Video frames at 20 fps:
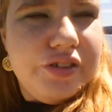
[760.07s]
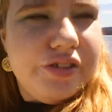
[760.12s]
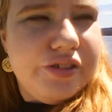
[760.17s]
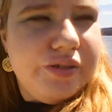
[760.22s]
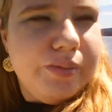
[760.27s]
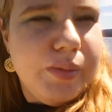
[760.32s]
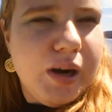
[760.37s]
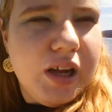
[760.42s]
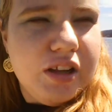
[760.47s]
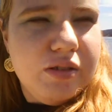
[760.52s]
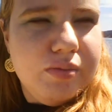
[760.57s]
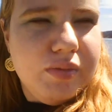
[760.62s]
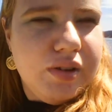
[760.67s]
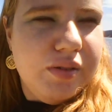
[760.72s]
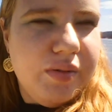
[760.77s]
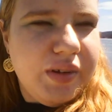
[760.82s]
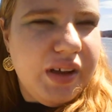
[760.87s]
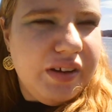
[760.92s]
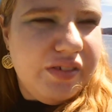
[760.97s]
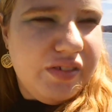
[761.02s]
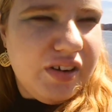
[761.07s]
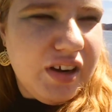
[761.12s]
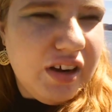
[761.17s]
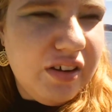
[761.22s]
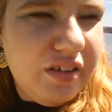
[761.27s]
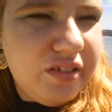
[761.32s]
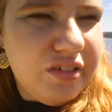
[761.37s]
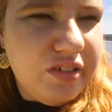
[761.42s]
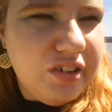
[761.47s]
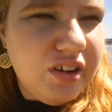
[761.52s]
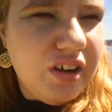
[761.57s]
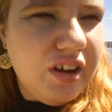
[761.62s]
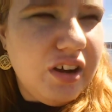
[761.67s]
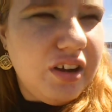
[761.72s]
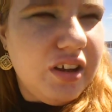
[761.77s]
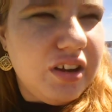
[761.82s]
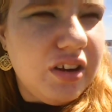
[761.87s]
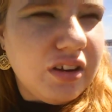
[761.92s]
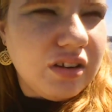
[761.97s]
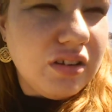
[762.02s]
Reminds me of when I was
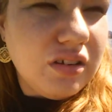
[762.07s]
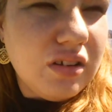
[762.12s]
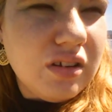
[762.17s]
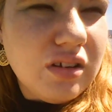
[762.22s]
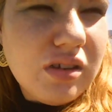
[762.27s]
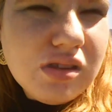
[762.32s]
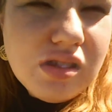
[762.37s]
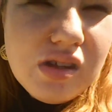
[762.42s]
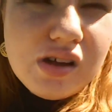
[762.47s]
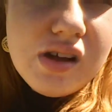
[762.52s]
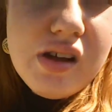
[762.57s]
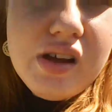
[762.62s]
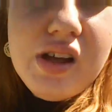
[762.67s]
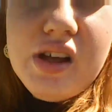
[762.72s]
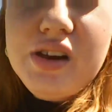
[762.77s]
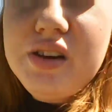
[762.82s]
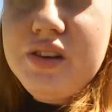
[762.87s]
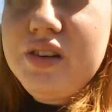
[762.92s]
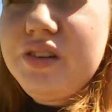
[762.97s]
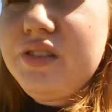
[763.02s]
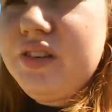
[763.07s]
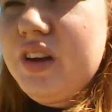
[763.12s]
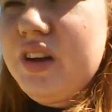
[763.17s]
young and